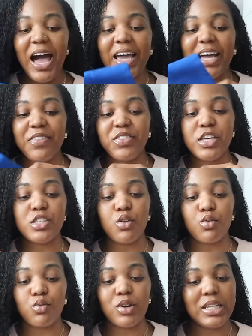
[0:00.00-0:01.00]
I got these
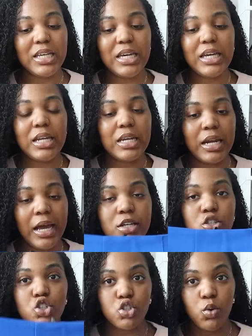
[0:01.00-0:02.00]
really
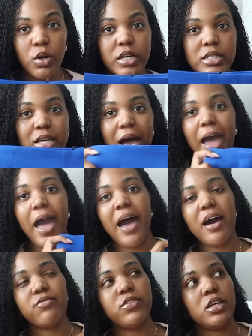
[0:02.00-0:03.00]
nice shorts. I
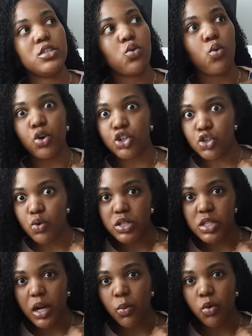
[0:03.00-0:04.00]
have these orange
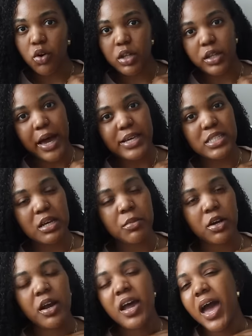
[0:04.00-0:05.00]
shorts that I wore last
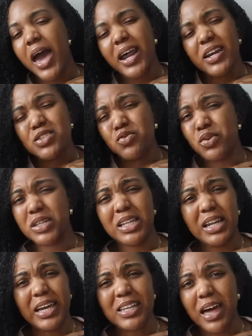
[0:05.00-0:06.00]
summer, and I just really
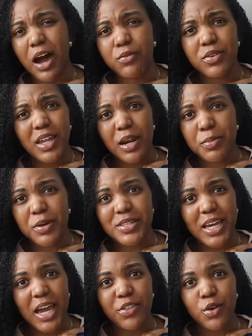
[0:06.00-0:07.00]
like the outfit that I put
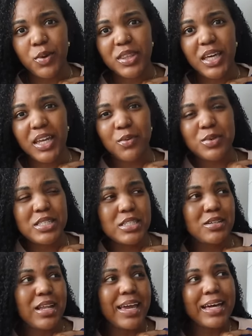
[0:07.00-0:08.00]
together with it. It was
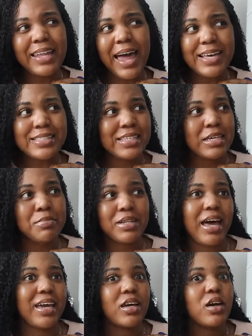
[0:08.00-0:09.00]
still like classy, but
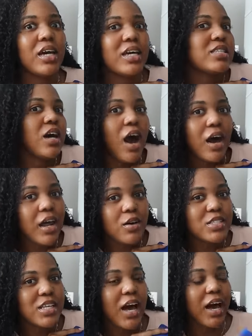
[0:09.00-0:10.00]
like it's hot
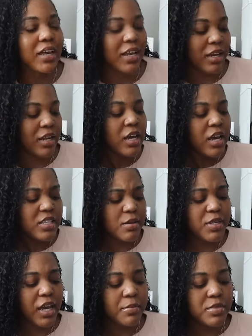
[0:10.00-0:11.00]
outside, and
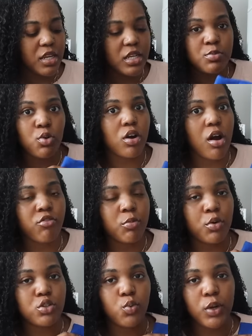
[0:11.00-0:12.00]
sometimes it is more
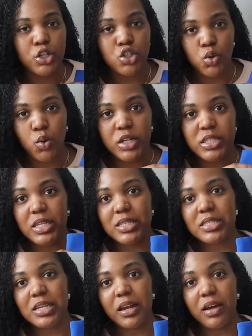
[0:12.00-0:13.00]
comfortable to wear shorts
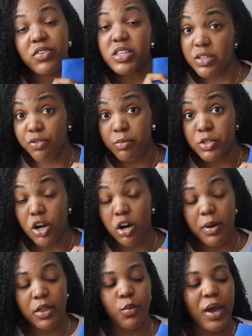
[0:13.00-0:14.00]
instead of, this is from Zara
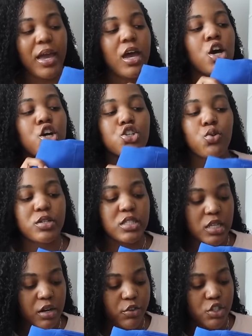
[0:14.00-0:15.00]
by the way, shorts
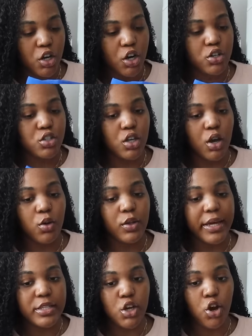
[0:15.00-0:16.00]
instead of a skirt. So
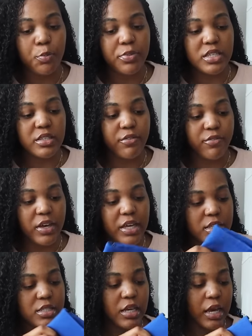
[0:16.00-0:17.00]
let's hope this
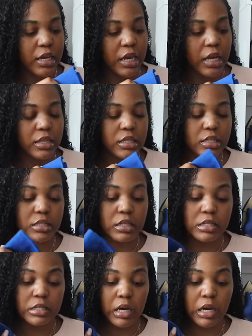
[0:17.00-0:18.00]
fits. I got these in a
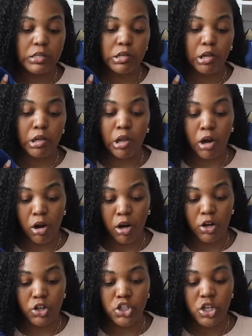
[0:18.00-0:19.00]
size
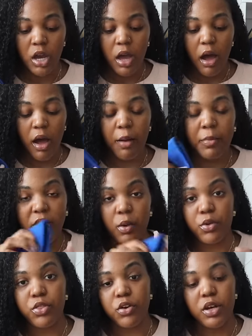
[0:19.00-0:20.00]
large, and they
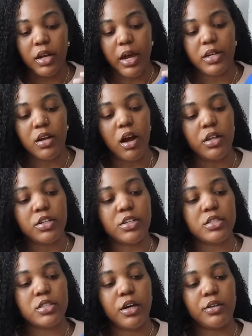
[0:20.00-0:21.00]
were $39.
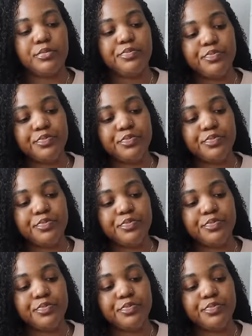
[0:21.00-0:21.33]
So,